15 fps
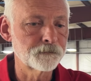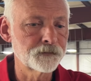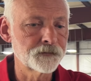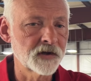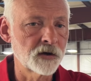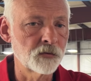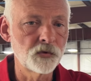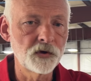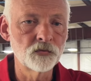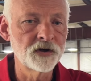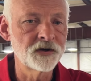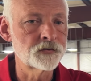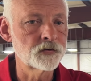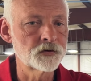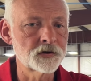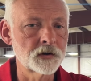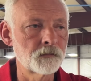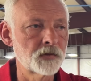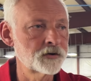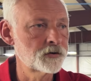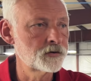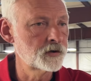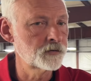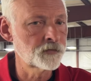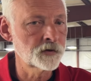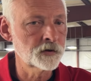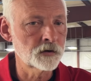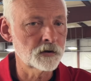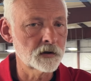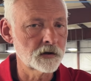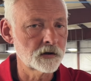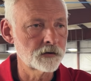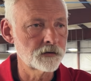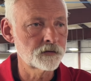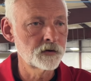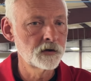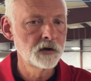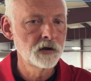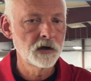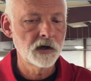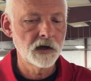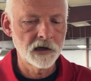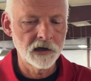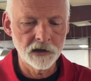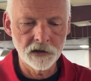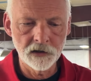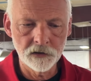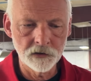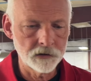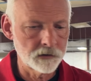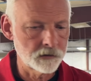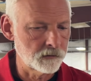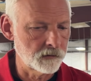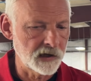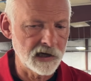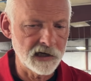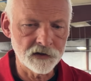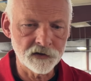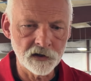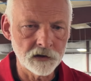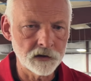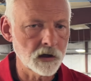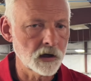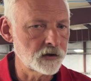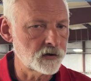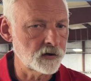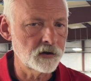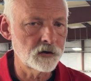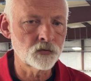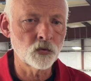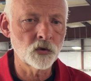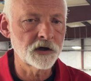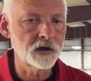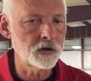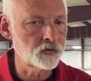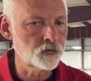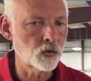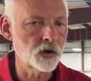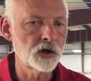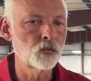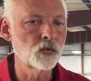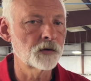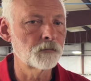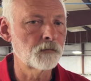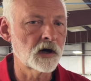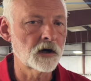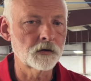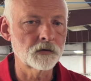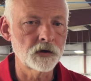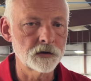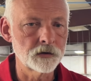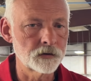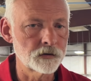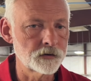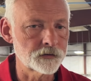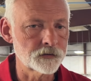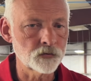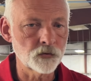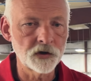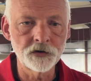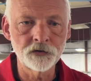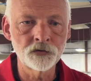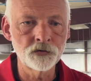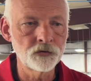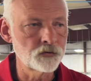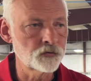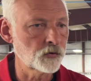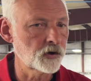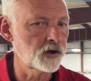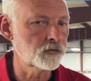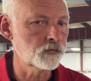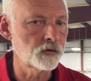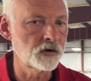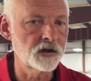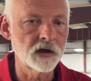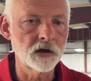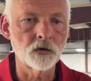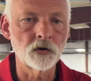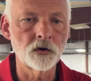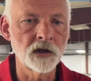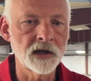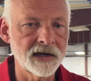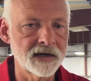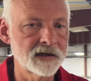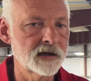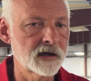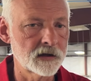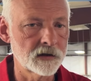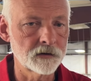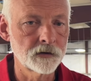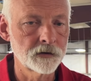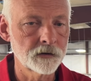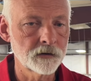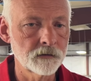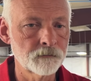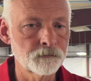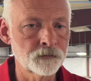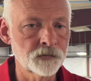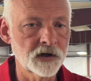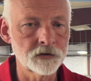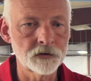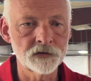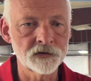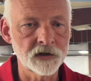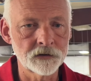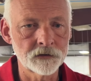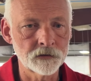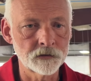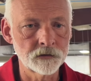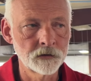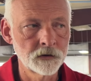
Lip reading: and we researched a bunch of different cars, and 18, 19, 20, 21 model years, 22, 23, they all had that pressure sensor.